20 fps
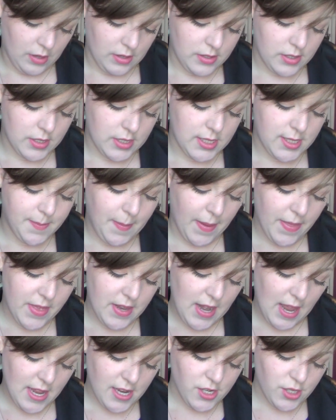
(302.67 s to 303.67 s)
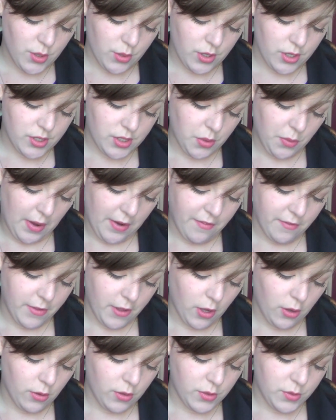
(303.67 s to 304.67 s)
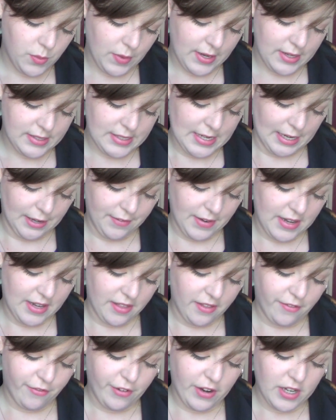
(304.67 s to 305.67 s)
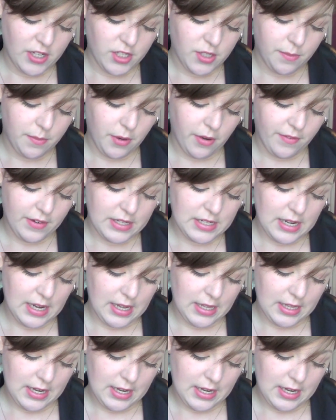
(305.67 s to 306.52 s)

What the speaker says: This is spend the day indoors, away from the cold wind, decorating for the perfect